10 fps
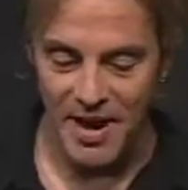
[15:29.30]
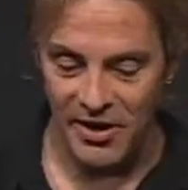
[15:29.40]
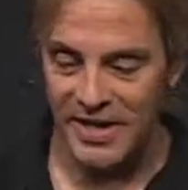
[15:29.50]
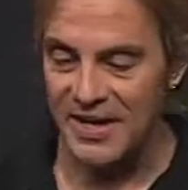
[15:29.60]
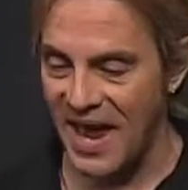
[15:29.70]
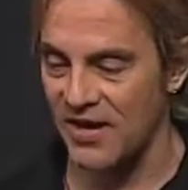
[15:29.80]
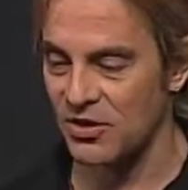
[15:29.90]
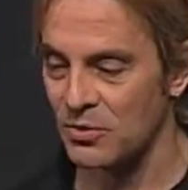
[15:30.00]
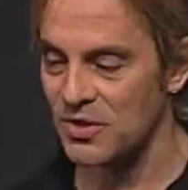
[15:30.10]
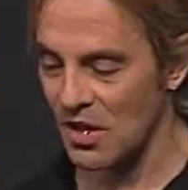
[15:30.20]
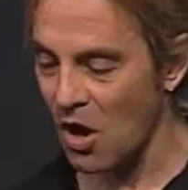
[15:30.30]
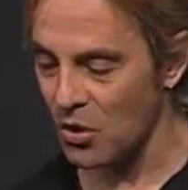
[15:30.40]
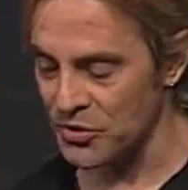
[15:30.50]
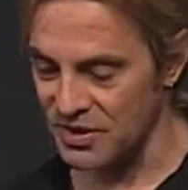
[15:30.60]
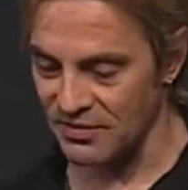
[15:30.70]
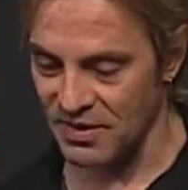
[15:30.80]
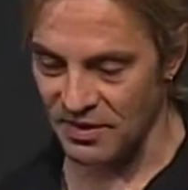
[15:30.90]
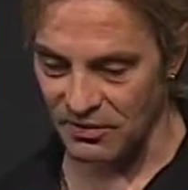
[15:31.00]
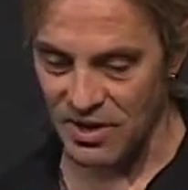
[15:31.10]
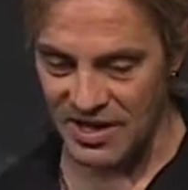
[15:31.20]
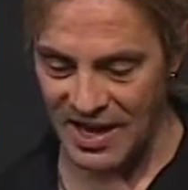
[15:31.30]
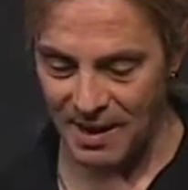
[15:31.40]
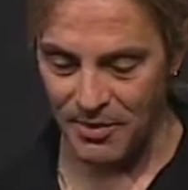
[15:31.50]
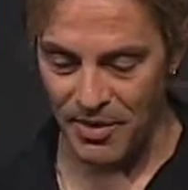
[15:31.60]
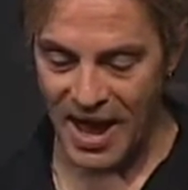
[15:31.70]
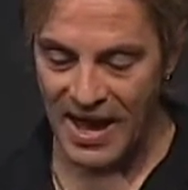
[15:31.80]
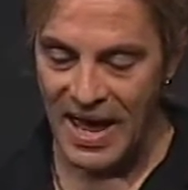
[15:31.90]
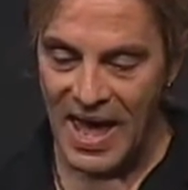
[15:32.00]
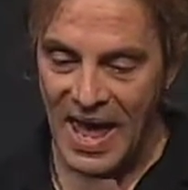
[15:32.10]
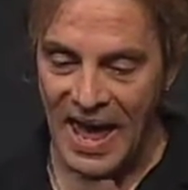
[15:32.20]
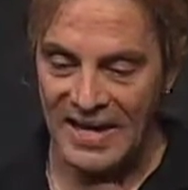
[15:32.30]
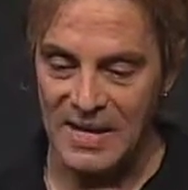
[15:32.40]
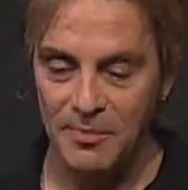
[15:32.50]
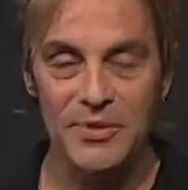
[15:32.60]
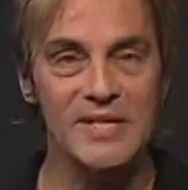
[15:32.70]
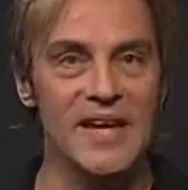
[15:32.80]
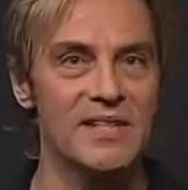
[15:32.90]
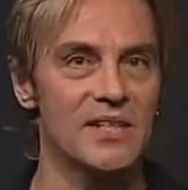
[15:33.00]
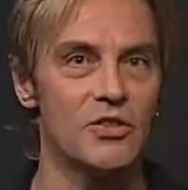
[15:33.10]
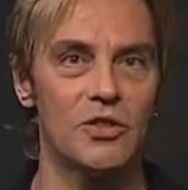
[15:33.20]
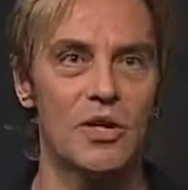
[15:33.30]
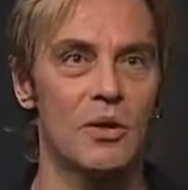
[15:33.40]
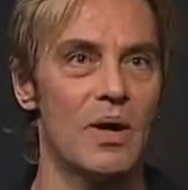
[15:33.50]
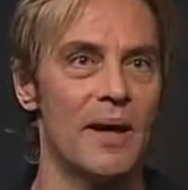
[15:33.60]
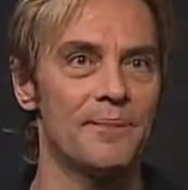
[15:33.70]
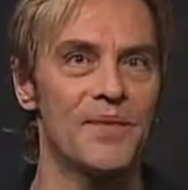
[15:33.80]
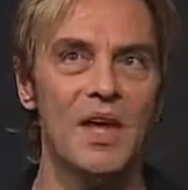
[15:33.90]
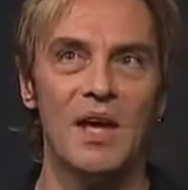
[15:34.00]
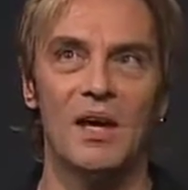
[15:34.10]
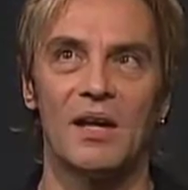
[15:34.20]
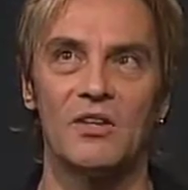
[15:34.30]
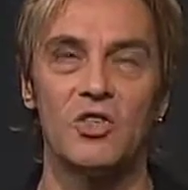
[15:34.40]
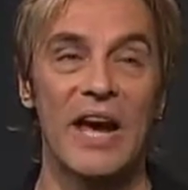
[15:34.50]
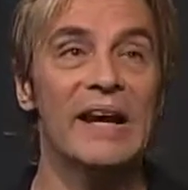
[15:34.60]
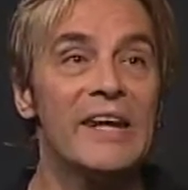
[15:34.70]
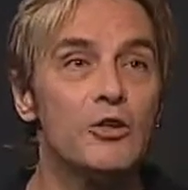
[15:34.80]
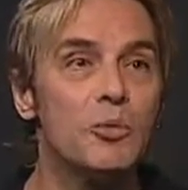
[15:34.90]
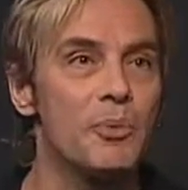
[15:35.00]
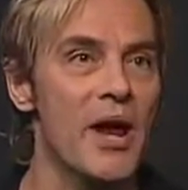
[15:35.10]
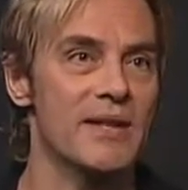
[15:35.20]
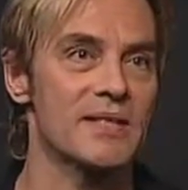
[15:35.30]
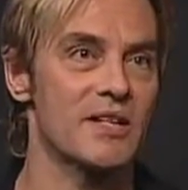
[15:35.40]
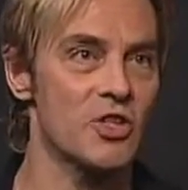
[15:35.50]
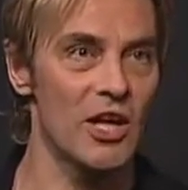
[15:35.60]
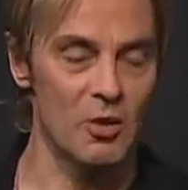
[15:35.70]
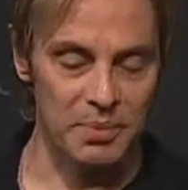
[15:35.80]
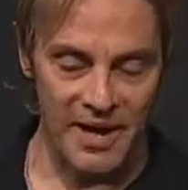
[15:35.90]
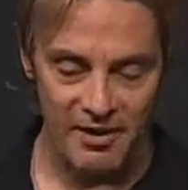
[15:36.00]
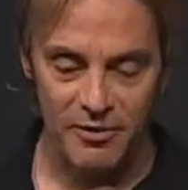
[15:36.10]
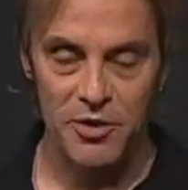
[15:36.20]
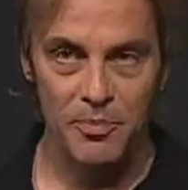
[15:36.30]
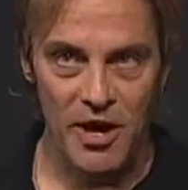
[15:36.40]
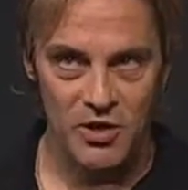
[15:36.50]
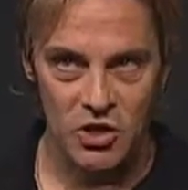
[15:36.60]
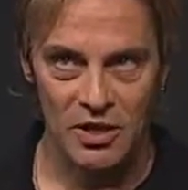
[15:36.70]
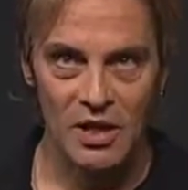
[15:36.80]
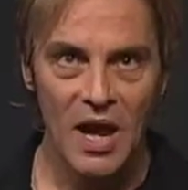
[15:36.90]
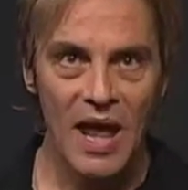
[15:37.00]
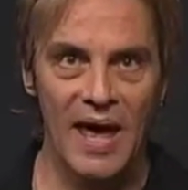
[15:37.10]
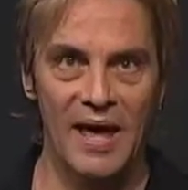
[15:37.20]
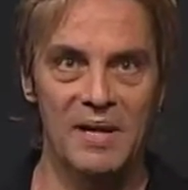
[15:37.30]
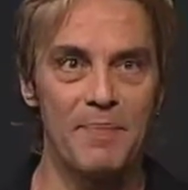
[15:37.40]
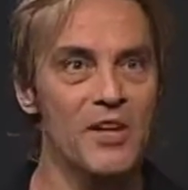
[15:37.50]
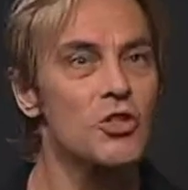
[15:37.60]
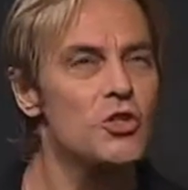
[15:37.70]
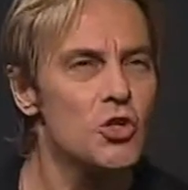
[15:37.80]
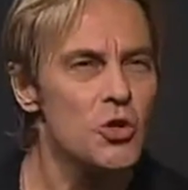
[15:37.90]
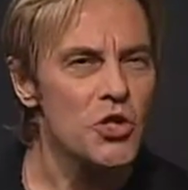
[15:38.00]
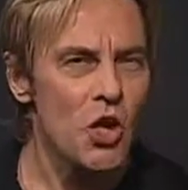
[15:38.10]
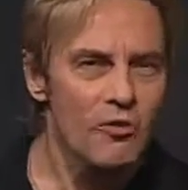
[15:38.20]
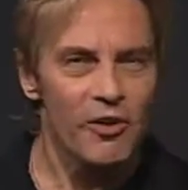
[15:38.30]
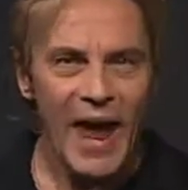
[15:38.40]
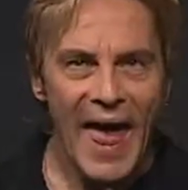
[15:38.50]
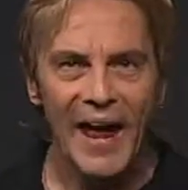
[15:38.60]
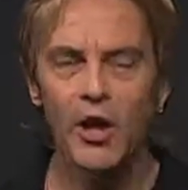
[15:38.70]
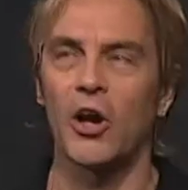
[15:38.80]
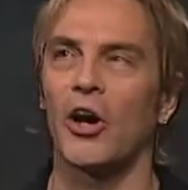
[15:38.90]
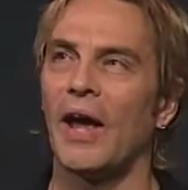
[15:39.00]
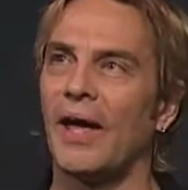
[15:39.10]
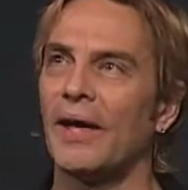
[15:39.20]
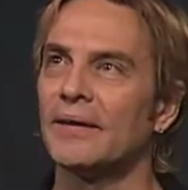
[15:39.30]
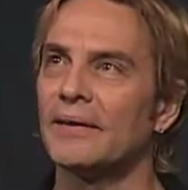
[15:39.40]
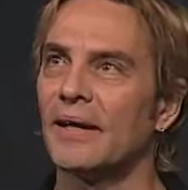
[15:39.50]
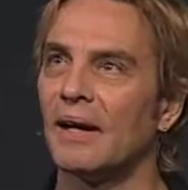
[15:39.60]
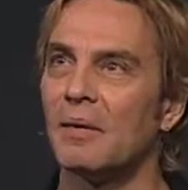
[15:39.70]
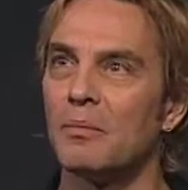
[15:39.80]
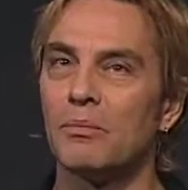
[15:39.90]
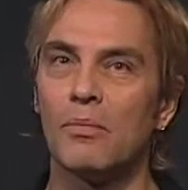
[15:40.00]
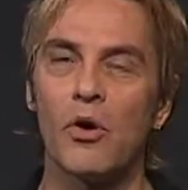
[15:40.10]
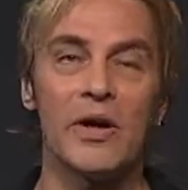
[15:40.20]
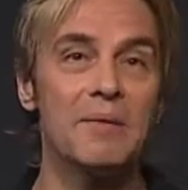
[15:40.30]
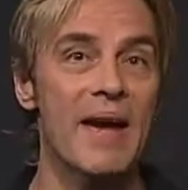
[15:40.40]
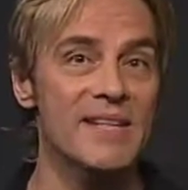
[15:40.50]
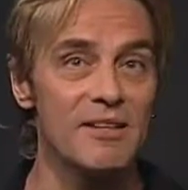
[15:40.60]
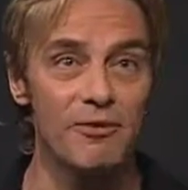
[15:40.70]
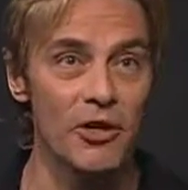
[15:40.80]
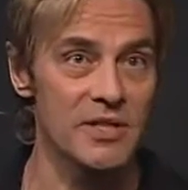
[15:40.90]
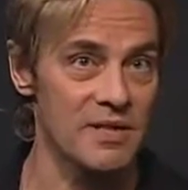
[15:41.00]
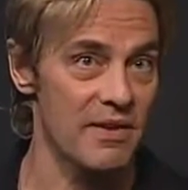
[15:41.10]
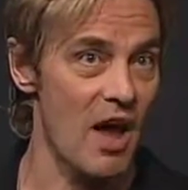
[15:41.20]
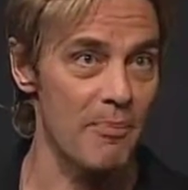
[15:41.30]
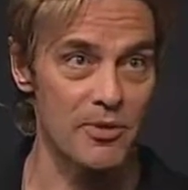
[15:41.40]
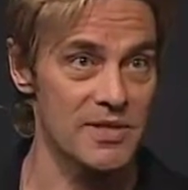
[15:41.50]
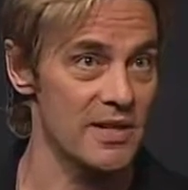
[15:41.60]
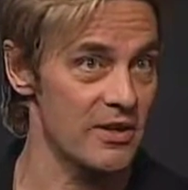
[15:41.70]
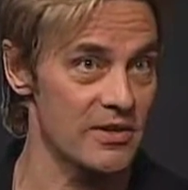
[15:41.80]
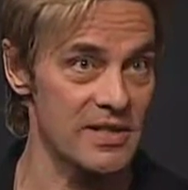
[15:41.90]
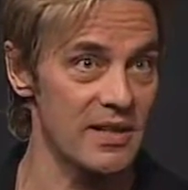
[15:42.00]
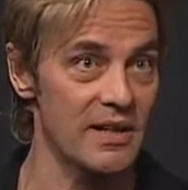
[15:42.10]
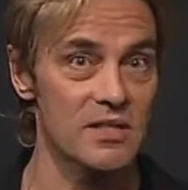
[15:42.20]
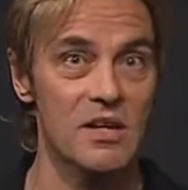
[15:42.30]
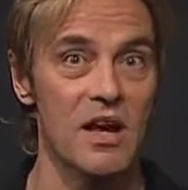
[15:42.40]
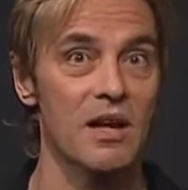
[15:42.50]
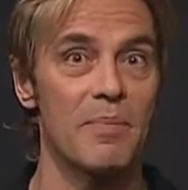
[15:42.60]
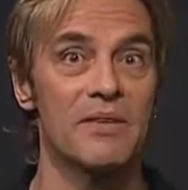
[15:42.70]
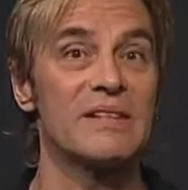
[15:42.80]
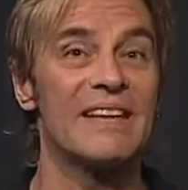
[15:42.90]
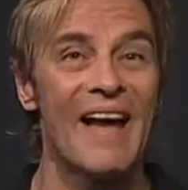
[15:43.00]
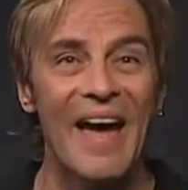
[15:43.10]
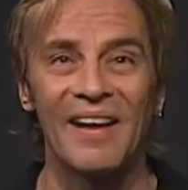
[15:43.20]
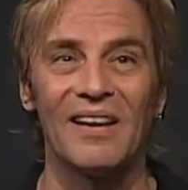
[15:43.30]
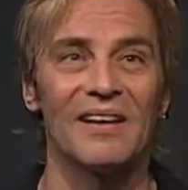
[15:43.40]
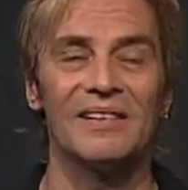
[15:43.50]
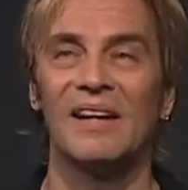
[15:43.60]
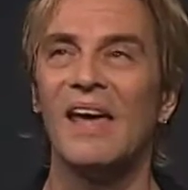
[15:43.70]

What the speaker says: Marionette, who was the host of the Grey Cabaret, and he presented, you know, Jacqueline Duprest, a cello player for depression, and a Punch and Judy show for anger, and Maureen Massey Ferguson, the opera singer, singing a song about denial.